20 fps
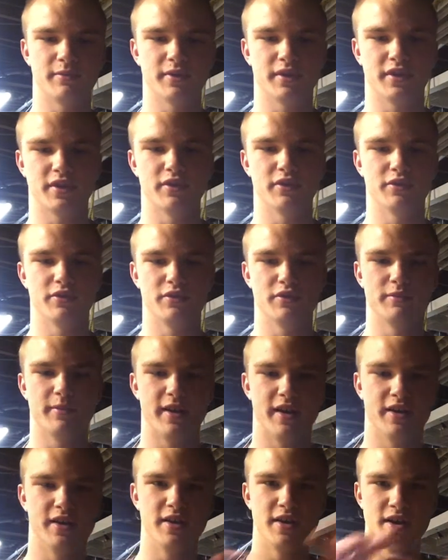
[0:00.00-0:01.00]
I'm going to go through
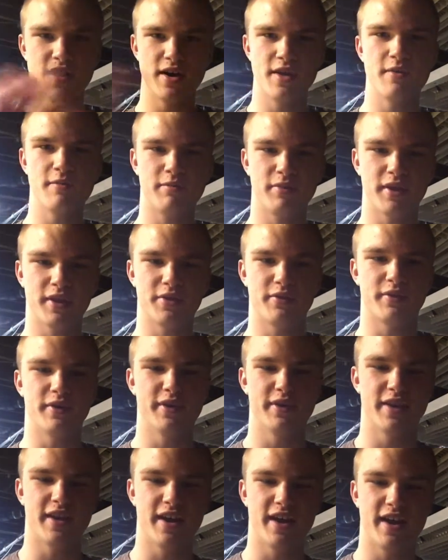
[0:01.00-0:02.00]
my
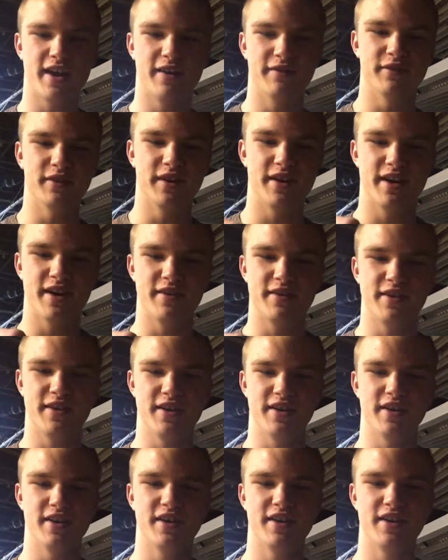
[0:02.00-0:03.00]
plethora that I have laid out
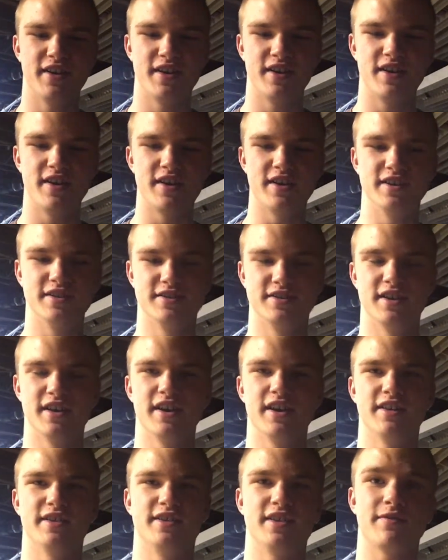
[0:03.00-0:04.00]
here, is
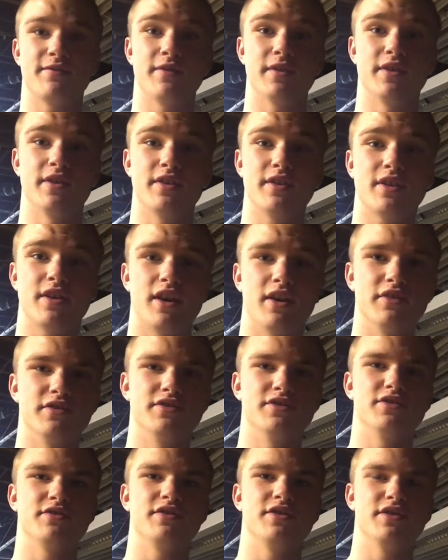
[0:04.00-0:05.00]
the different
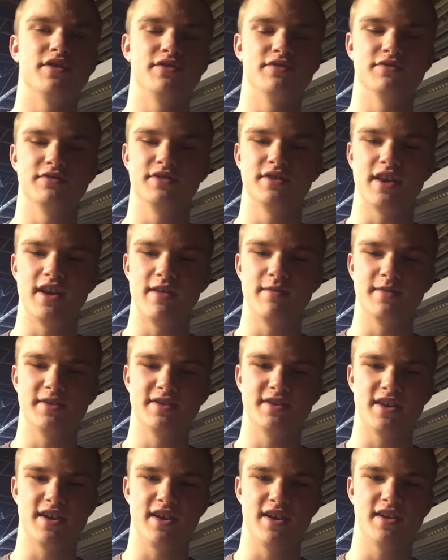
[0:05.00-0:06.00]
colors you can use to
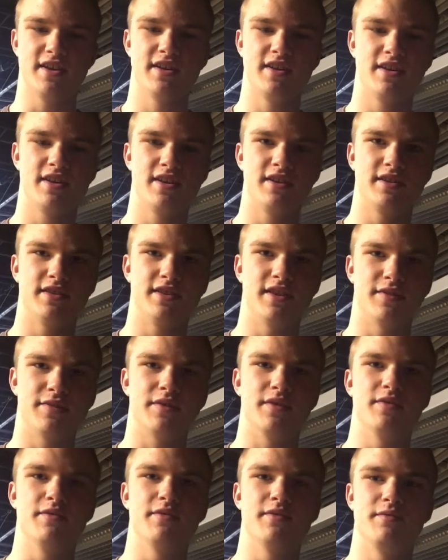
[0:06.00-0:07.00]
imitate
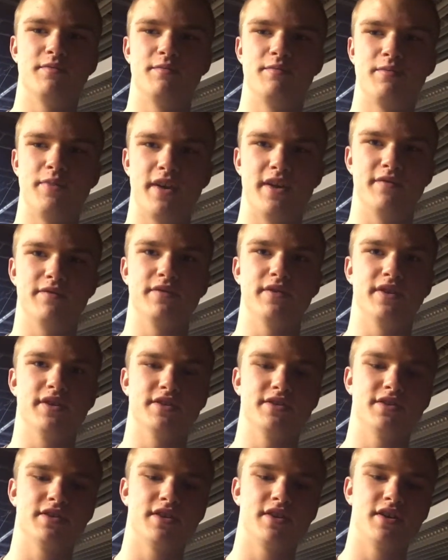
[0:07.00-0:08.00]
different bait
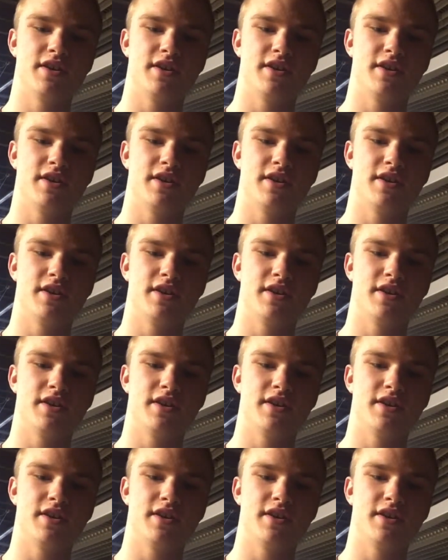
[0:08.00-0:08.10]
fish.